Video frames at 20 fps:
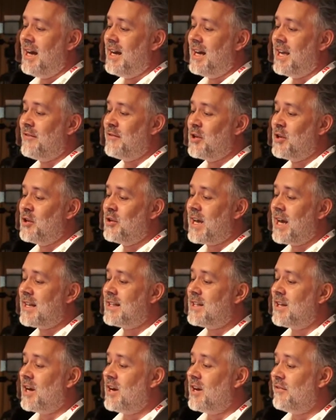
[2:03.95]
If you look
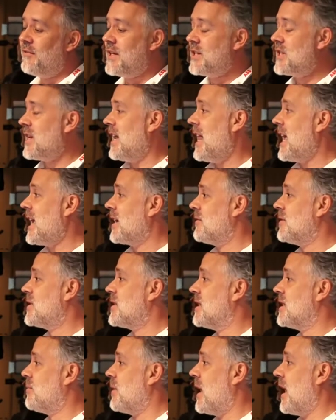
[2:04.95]
at the official
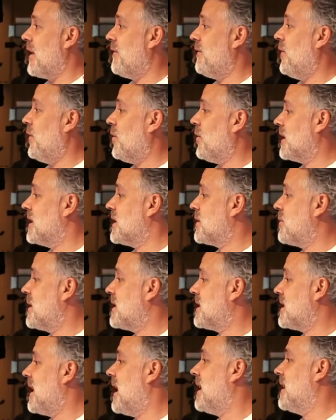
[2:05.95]
languages, we have four in
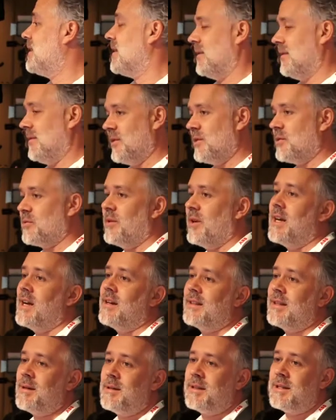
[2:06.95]
Switzerland. Three
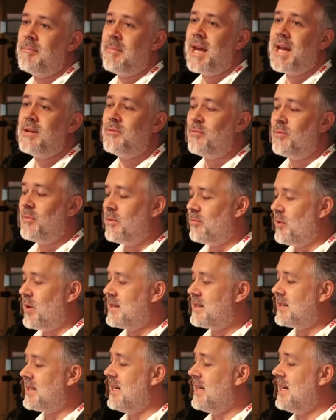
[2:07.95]
are the main
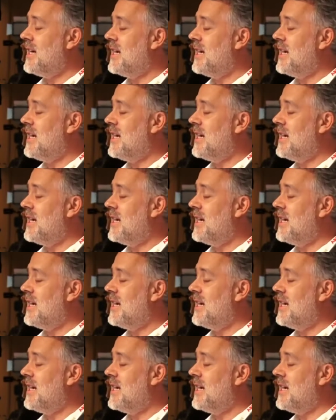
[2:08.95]
ones.